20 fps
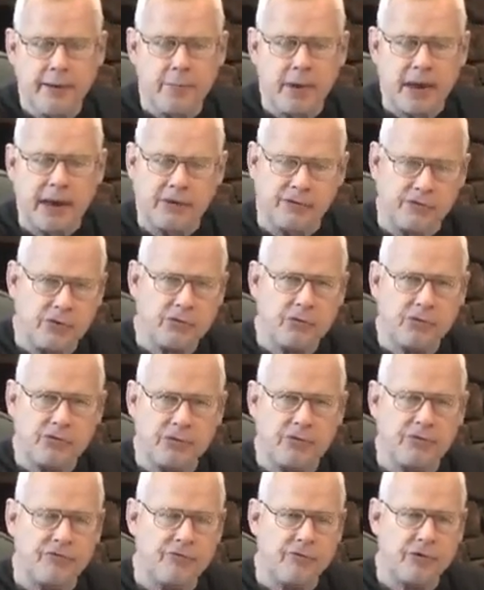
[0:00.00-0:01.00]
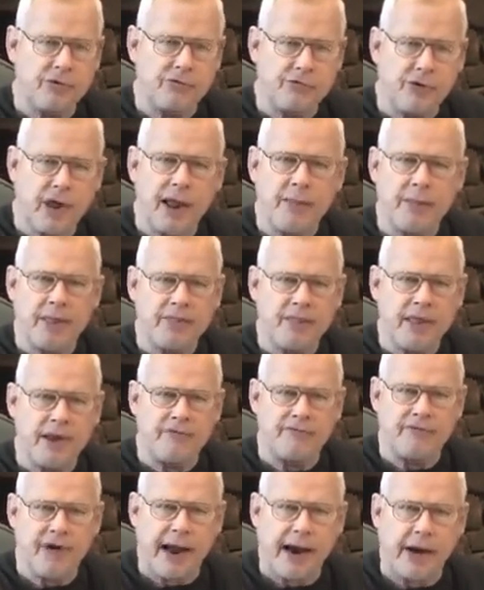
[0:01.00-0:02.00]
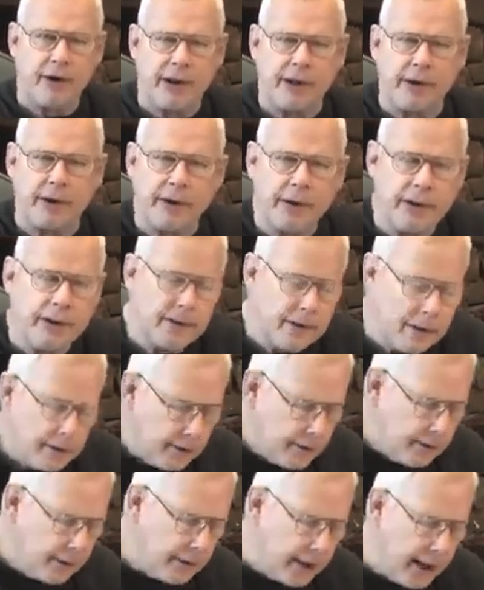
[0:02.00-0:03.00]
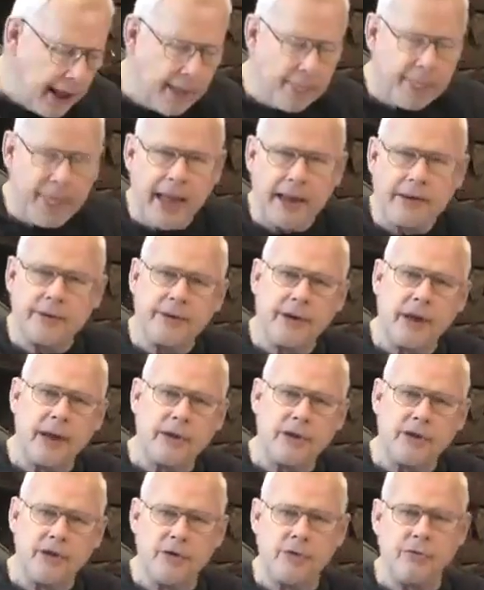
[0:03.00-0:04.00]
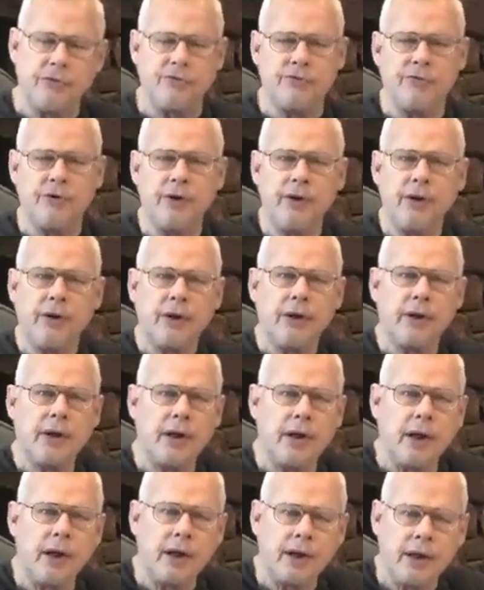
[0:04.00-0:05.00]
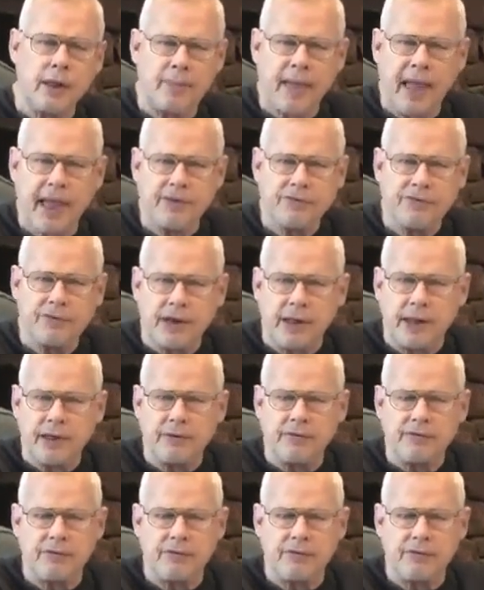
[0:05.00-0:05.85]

because this was the first time that they'd fired it at that huge capacity.